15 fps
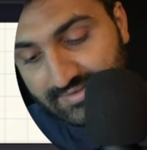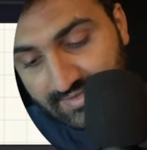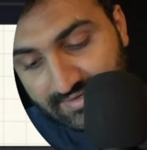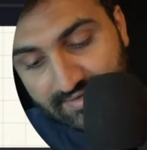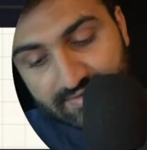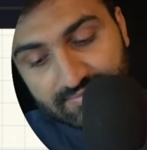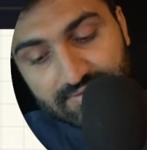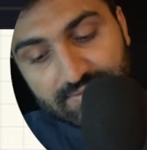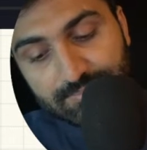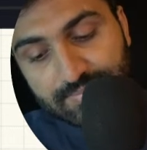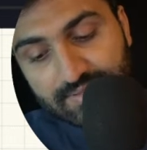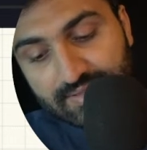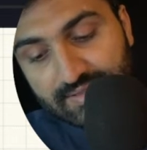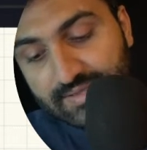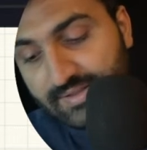then it will
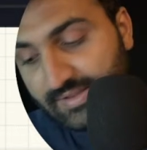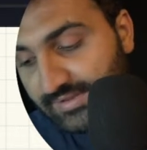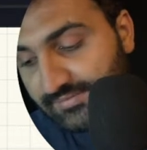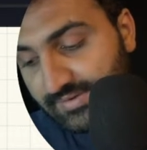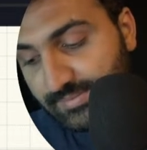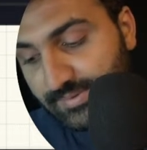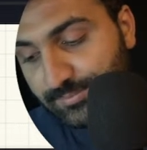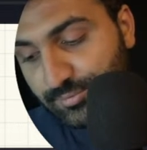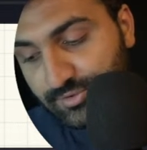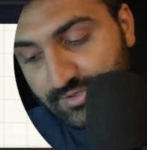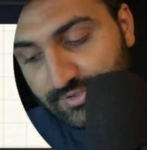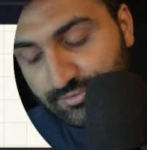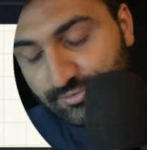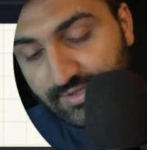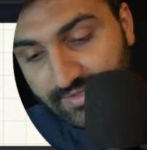be put
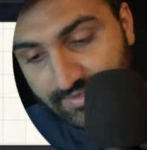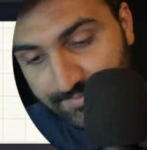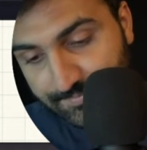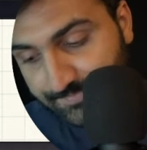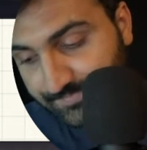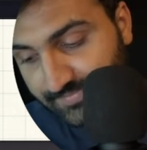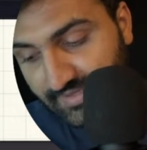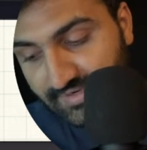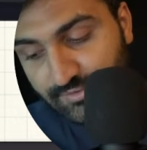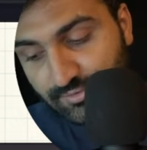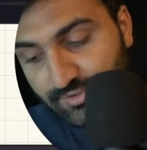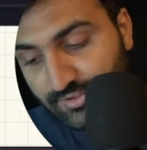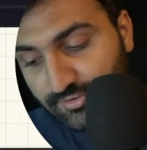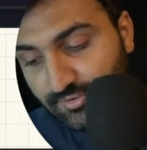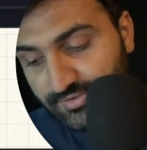into here, into
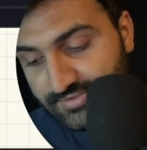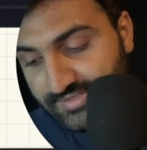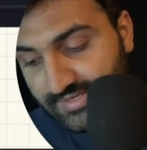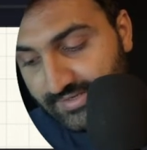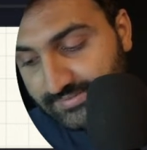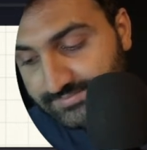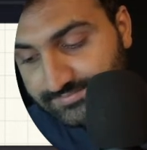the call stack.